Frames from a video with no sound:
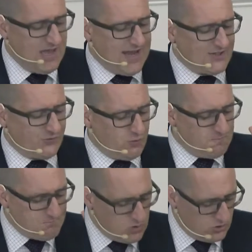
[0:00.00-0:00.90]
as for
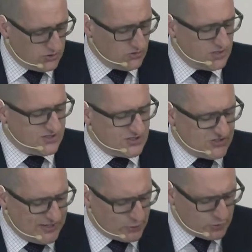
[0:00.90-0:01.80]
murderers, the
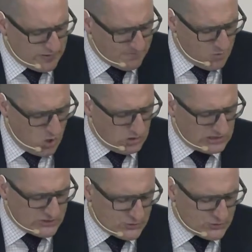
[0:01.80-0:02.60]
sexually immoral,